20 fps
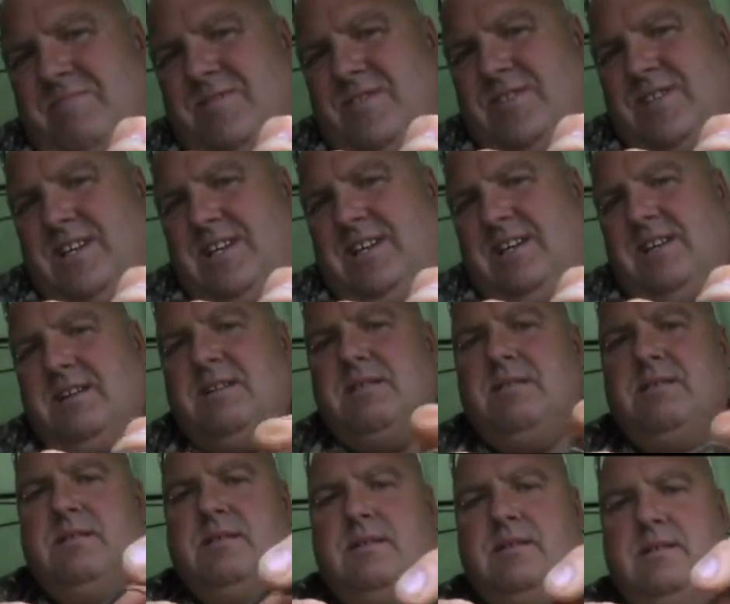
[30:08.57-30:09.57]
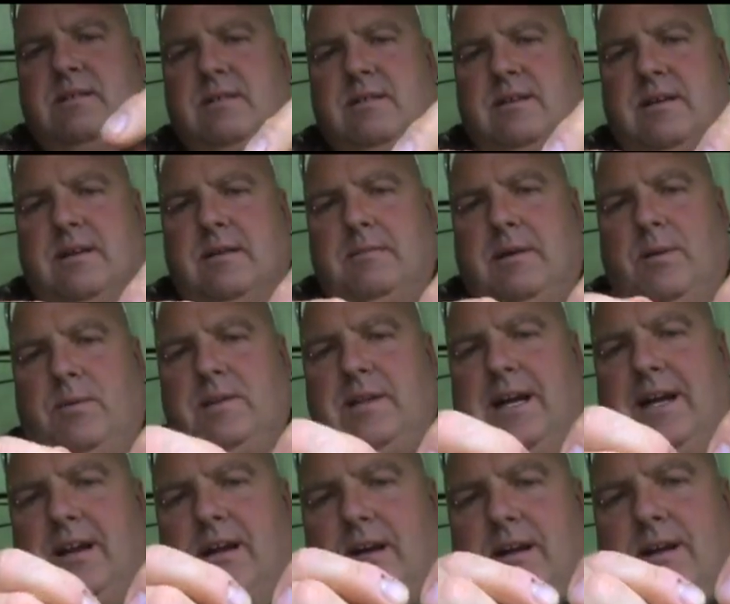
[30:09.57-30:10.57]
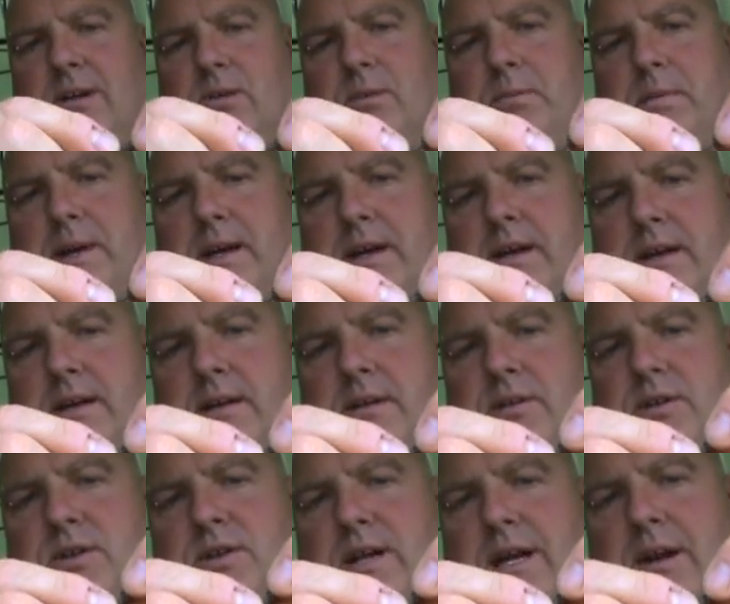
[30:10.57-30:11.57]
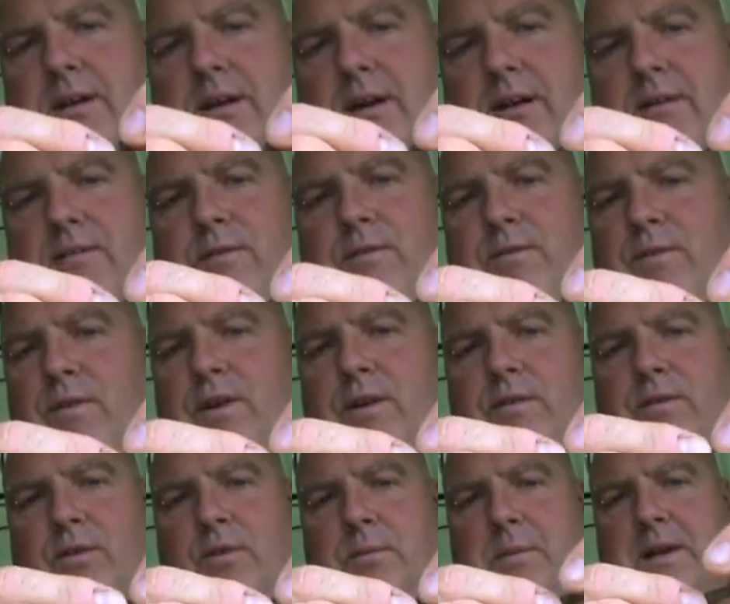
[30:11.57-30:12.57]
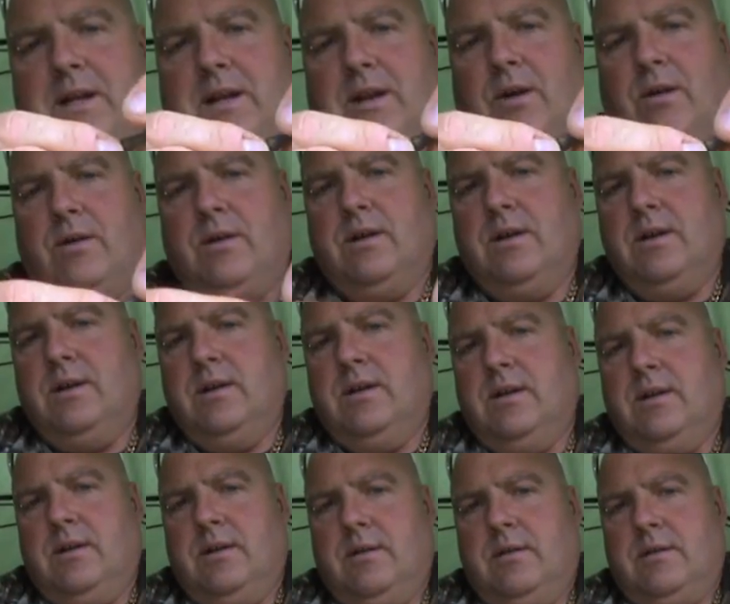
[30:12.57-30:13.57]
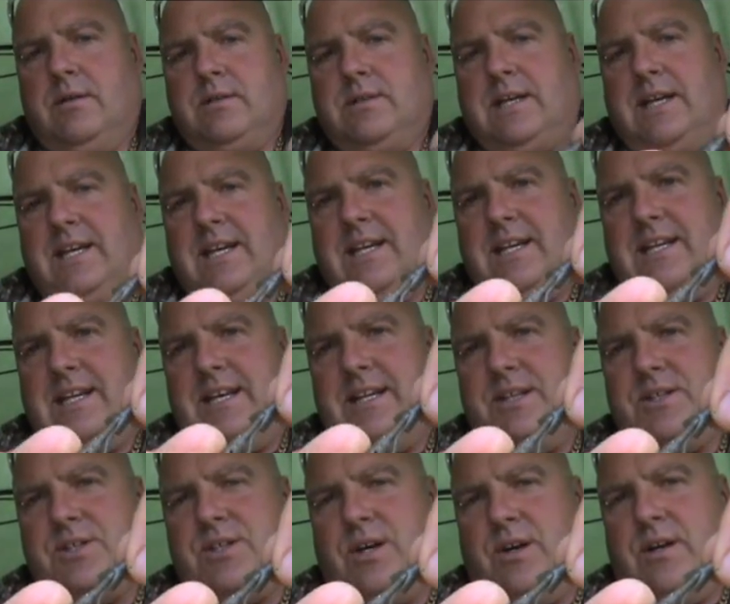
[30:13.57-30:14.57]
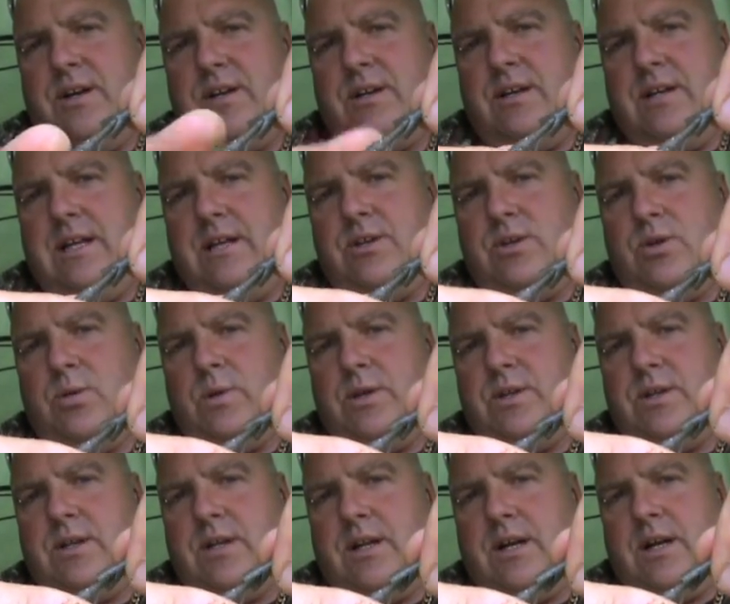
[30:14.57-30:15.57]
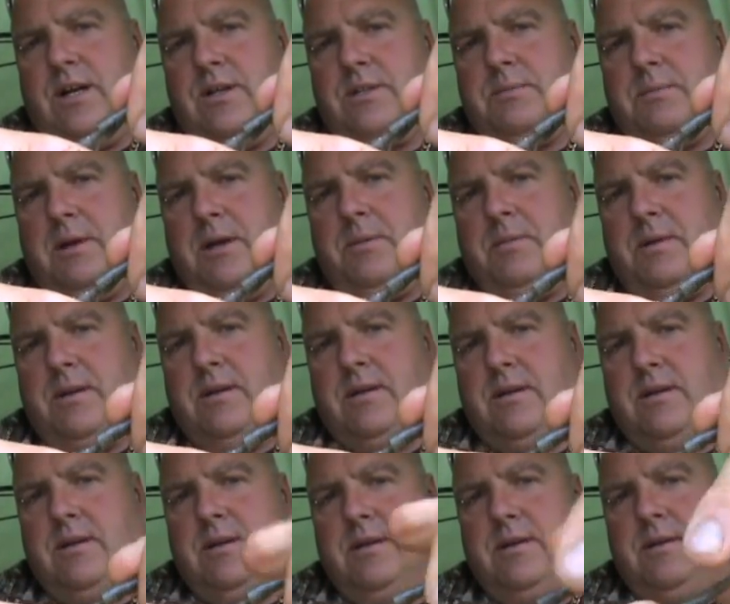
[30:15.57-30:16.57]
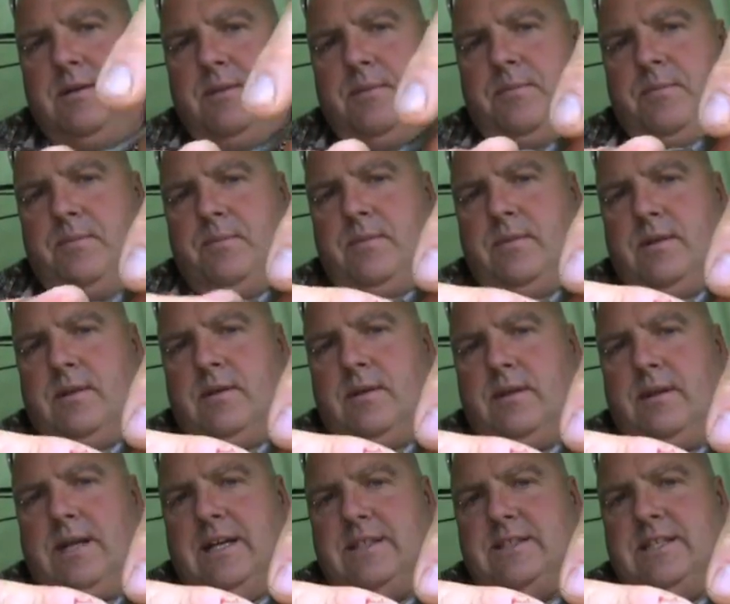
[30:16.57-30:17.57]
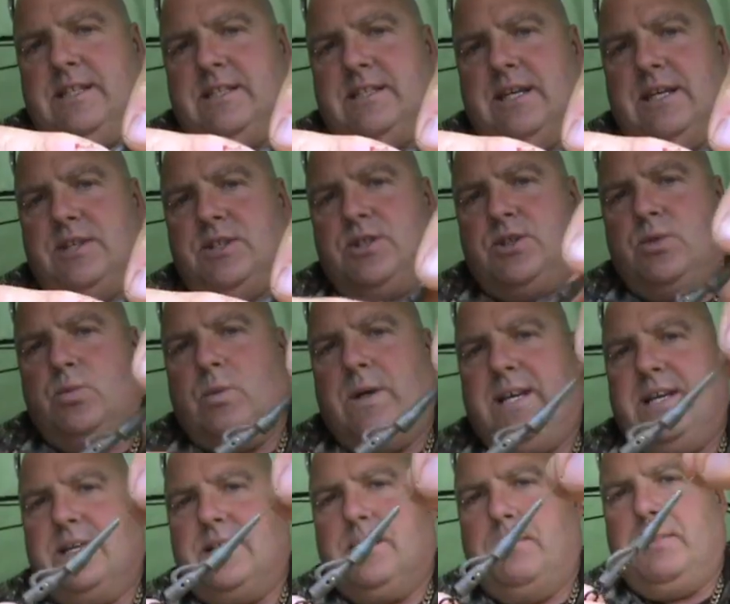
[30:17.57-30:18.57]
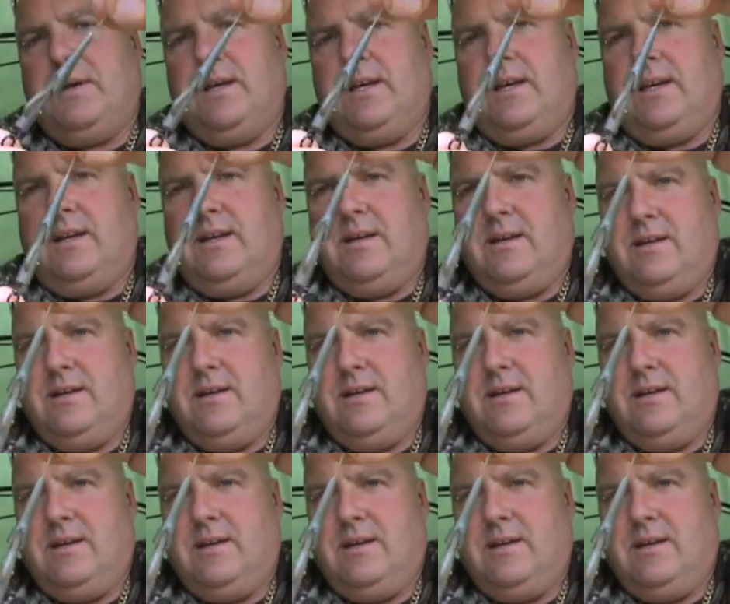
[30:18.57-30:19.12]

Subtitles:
See? But with that like little bit, you just go like 3 or 4 mil along, take it in down the side and then twist at the last moment. That sits there sweet as a pea.